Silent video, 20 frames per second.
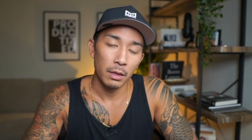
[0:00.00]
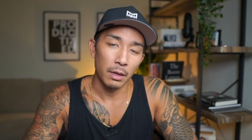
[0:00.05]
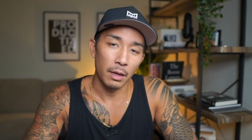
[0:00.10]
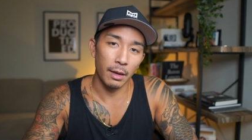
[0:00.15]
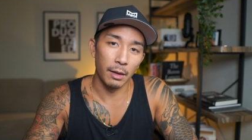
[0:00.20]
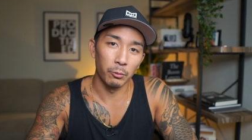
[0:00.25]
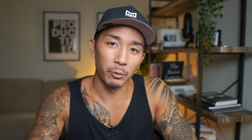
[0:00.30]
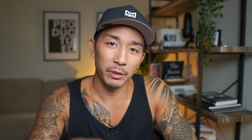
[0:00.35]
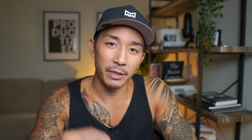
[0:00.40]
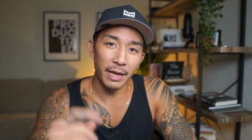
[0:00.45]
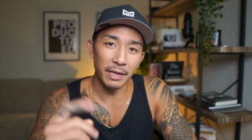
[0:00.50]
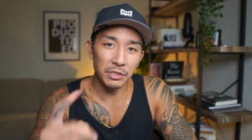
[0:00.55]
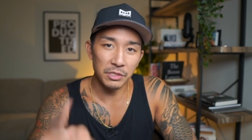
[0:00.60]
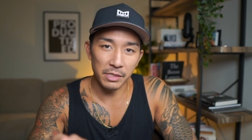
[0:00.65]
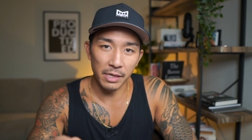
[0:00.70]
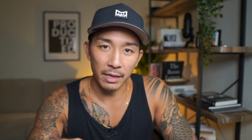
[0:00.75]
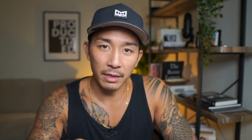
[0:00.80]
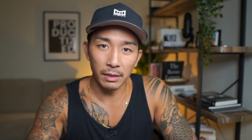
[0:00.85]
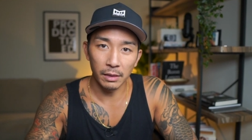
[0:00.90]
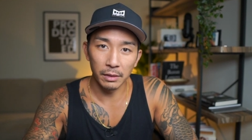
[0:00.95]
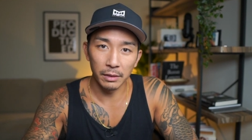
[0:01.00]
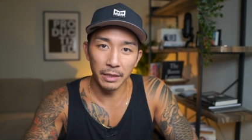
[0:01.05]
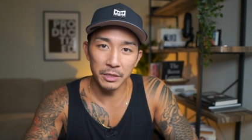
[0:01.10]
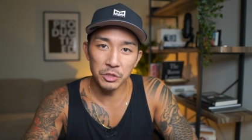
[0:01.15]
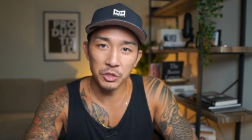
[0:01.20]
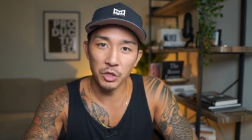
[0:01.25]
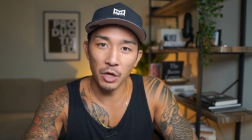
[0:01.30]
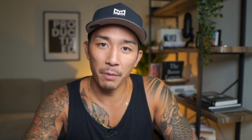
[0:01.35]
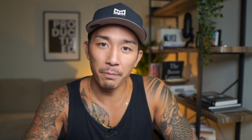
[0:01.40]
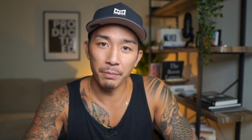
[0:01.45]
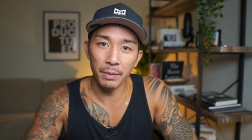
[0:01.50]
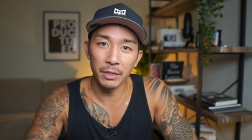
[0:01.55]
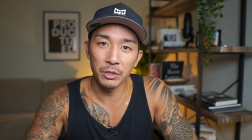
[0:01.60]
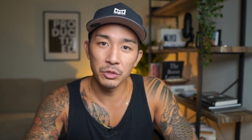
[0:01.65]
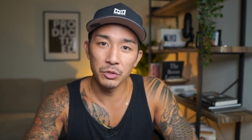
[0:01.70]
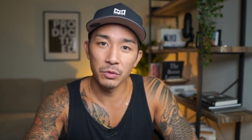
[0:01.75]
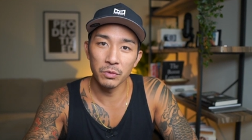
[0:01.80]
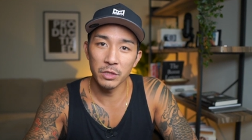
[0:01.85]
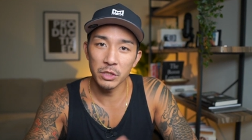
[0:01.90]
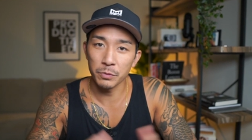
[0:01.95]
And with that said, let's jump
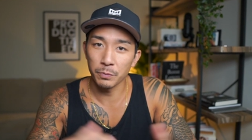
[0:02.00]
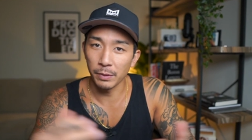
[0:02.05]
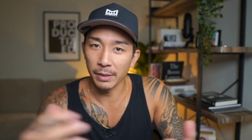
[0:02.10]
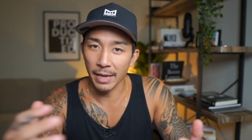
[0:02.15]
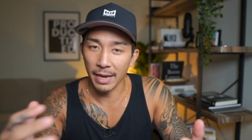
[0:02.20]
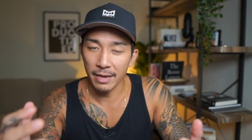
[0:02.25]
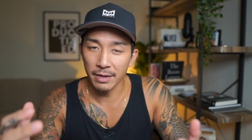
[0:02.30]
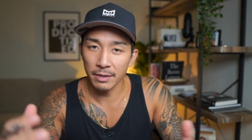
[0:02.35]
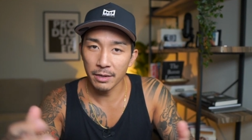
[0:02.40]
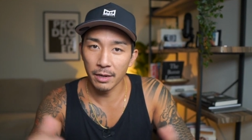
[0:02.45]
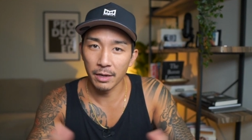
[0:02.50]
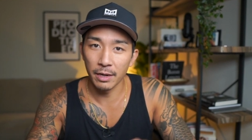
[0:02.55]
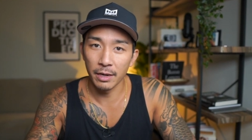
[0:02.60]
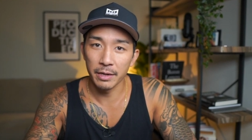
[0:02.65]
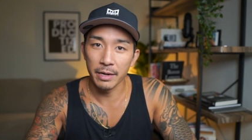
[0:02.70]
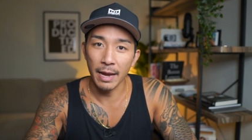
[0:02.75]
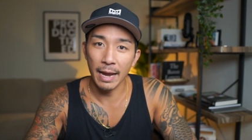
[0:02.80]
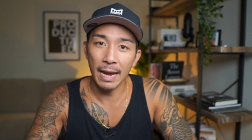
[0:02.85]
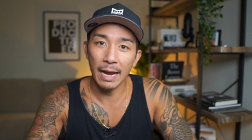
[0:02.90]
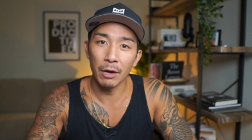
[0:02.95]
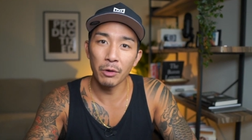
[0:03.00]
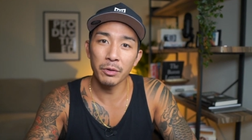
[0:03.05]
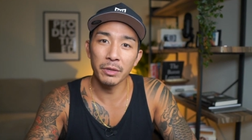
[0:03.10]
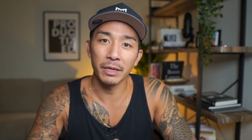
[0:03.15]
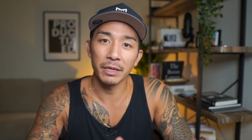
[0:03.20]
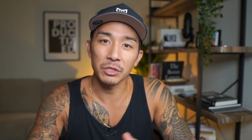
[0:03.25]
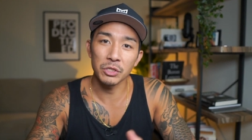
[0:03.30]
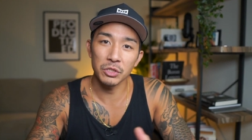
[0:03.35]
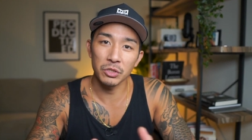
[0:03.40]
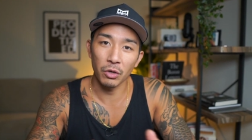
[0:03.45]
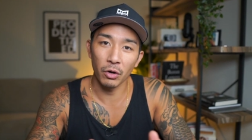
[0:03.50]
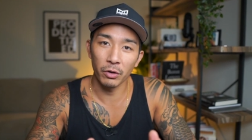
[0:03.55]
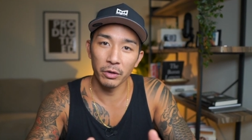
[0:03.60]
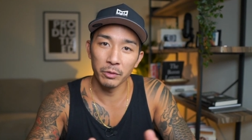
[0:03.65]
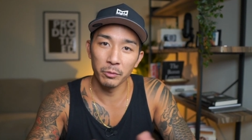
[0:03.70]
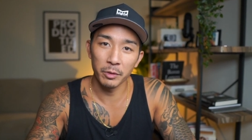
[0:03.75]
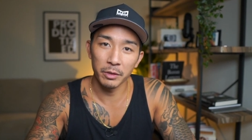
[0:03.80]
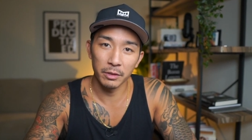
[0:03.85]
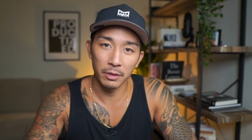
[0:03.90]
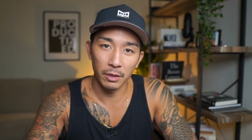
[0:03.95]
into this plan on how to get started
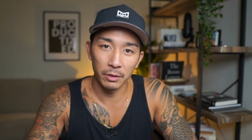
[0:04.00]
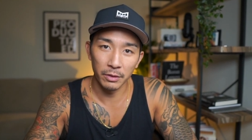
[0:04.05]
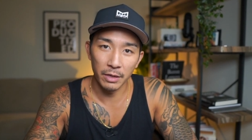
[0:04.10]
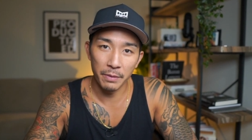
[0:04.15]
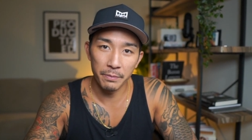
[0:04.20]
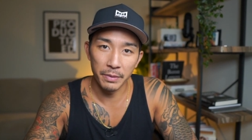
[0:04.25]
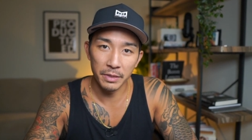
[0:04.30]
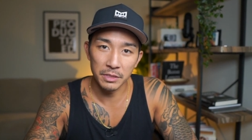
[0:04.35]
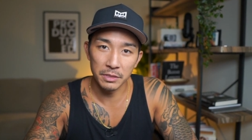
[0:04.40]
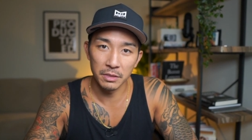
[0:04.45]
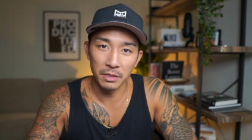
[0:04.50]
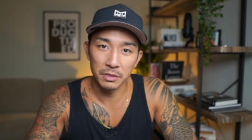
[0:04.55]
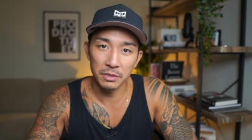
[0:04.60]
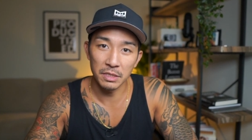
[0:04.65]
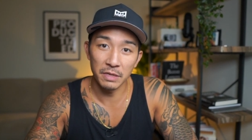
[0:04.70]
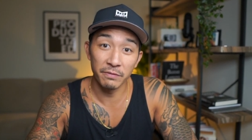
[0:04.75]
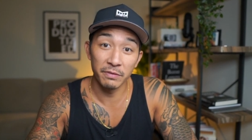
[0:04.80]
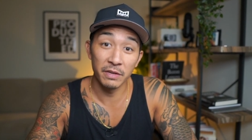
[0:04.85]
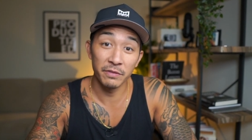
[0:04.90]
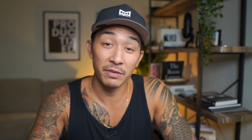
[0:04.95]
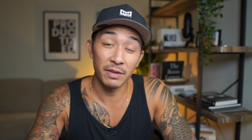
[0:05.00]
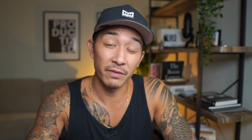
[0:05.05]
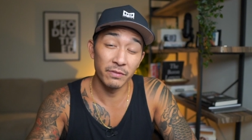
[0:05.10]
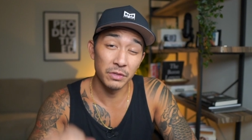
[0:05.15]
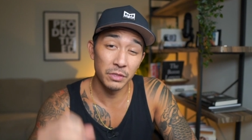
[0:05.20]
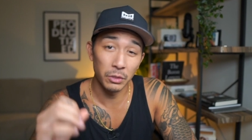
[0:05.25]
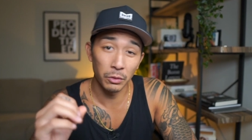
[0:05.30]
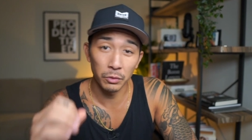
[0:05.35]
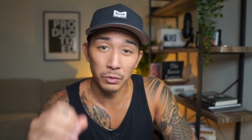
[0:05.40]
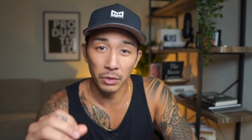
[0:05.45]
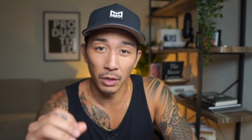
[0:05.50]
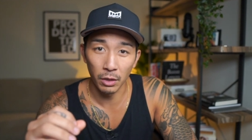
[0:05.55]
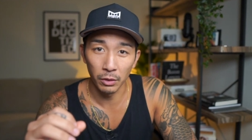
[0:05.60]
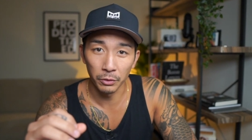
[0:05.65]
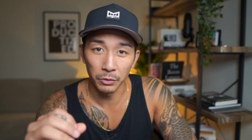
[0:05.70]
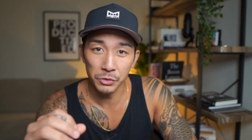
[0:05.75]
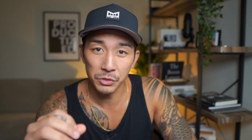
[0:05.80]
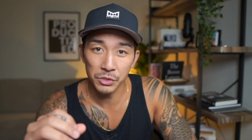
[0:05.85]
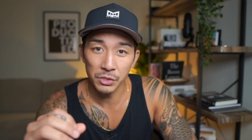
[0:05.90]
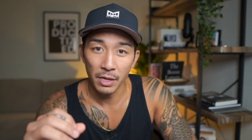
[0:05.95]
with an online business, even if you have zero
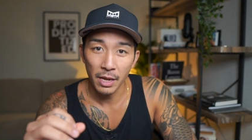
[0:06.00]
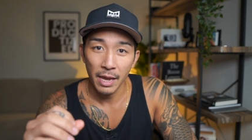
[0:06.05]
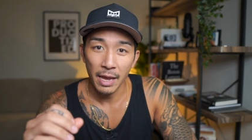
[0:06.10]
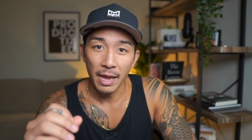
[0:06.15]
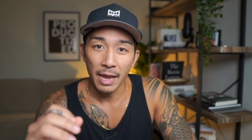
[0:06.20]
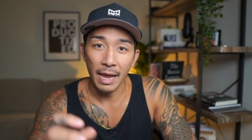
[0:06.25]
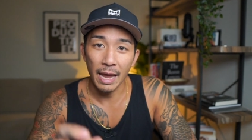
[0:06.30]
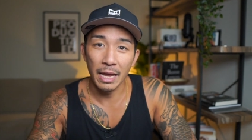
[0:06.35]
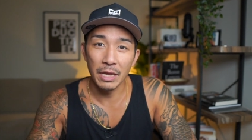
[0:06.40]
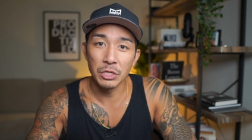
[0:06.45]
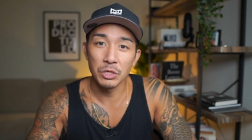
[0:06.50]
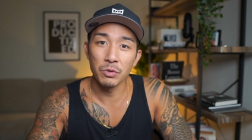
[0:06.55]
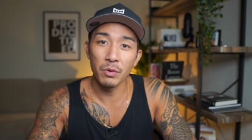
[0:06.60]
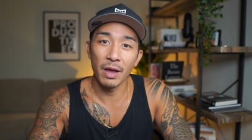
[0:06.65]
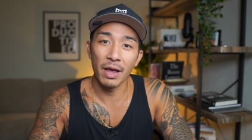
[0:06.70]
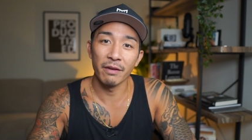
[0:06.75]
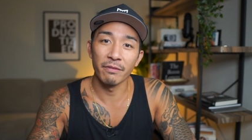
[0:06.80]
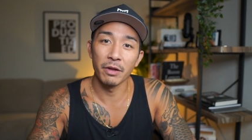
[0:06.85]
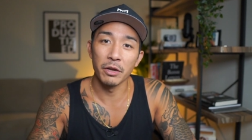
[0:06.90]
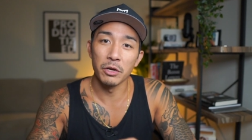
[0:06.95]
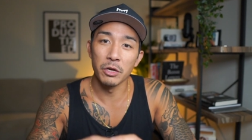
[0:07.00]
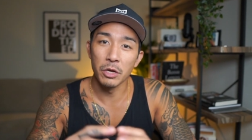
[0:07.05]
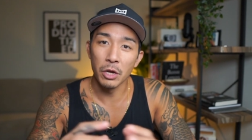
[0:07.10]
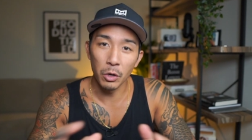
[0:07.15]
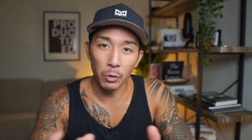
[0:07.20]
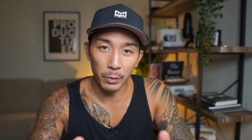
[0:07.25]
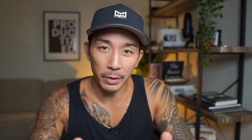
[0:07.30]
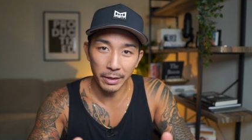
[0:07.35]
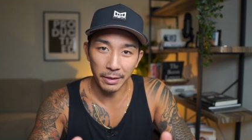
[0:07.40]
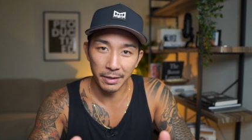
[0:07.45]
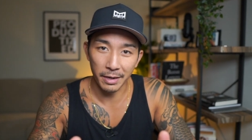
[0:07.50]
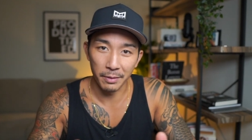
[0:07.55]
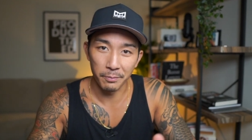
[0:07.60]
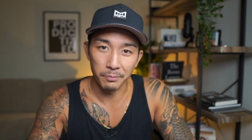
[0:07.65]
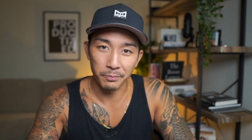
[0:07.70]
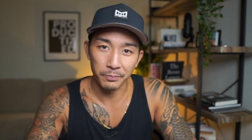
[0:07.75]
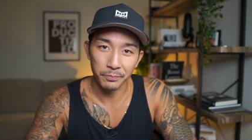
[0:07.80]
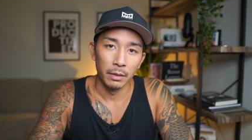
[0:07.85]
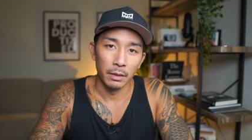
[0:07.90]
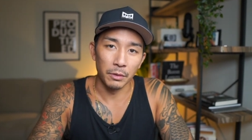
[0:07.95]
dollars and you have no income.
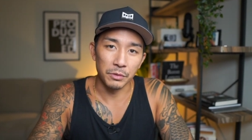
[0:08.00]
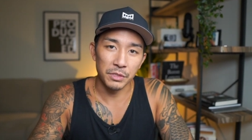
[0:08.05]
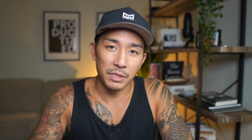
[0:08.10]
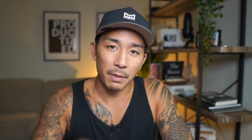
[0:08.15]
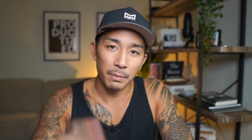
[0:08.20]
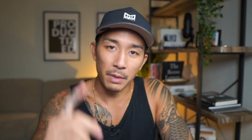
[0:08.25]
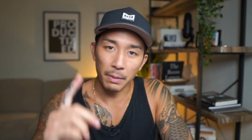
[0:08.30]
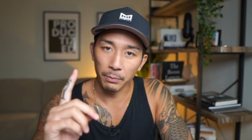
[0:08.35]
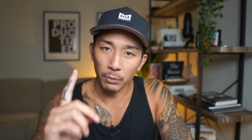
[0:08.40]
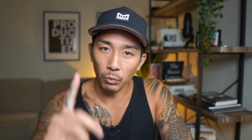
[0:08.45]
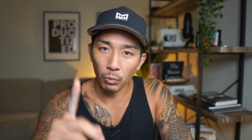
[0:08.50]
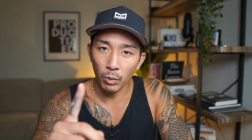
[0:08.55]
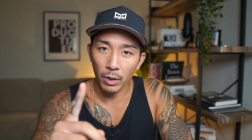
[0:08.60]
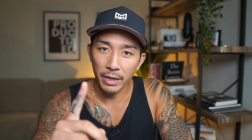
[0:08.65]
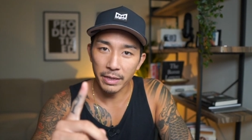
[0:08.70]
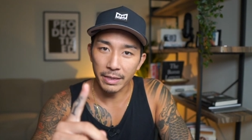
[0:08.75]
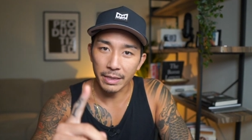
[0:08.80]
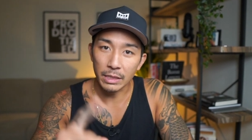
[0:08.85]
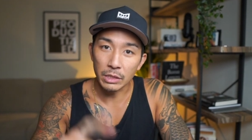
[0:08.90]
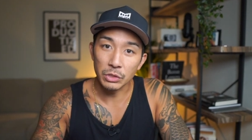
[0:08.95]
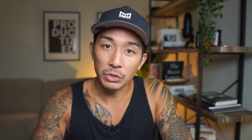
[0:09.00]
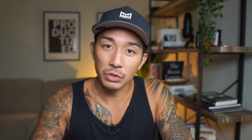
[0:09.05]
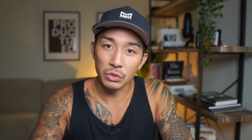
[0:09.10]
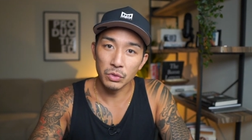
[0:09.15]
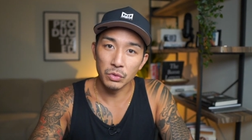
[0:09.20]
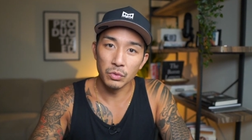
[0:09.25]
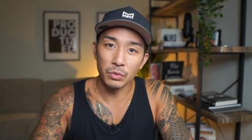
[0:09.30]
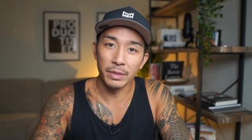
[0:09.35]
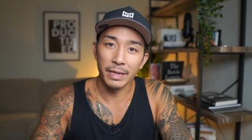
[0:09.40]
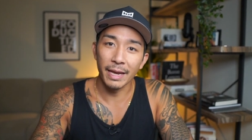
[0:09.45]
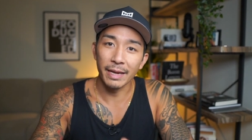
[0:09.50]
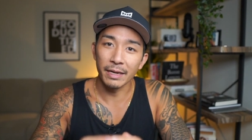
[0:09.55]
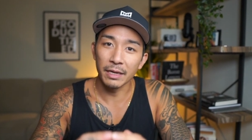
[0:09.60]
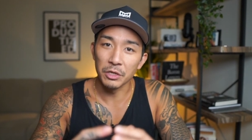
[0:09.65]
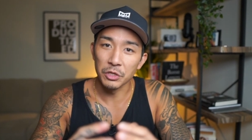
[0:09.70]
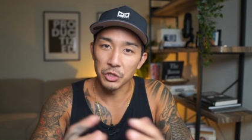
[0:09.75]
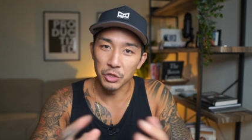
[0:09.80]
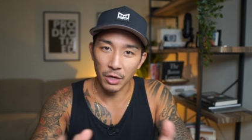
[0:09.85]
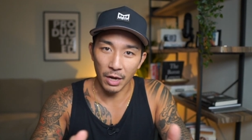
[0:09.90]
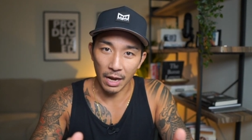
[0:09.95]
Now, step number one is to get a
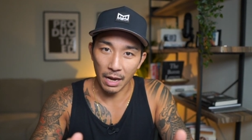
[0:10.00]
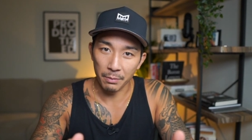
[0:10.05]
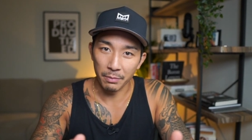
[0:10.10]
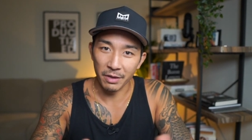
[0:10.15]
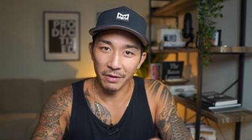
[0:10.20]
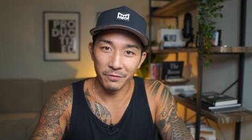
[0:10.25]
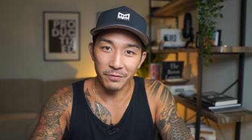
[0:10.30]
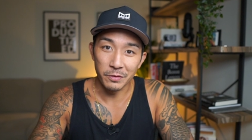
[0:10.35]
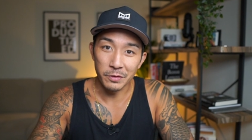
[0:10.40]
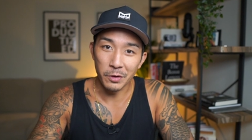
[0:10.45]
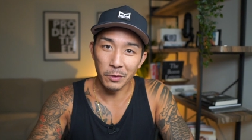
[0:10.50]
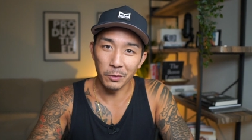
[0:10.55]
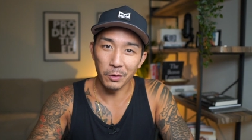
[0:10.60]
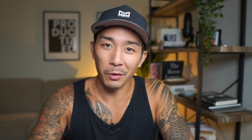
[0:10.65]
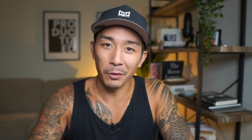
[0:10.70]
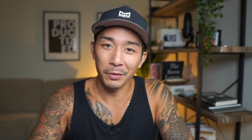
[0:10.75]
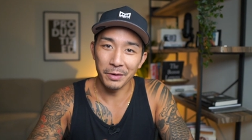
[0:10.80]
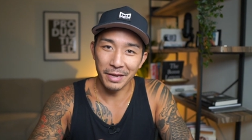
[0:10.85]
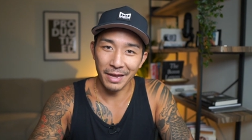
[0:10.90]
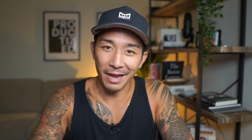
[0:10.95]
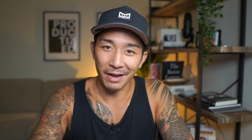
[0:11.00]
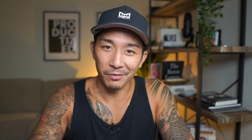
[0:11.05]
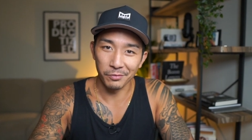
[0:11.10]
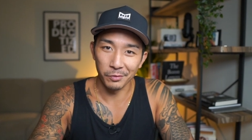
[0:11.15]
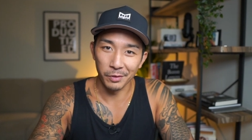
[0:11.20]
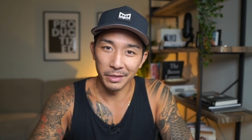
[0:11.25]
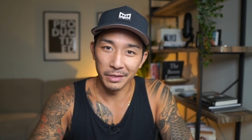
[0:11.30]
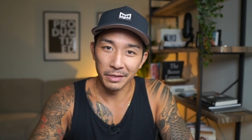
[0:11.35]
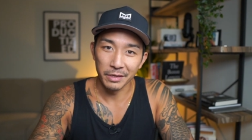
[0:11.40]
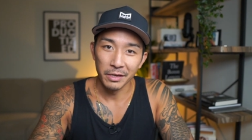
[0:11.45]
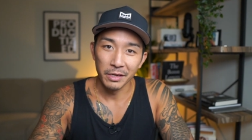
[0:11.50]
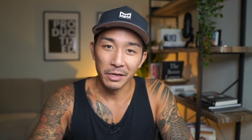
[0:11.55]
job if you don't already have one.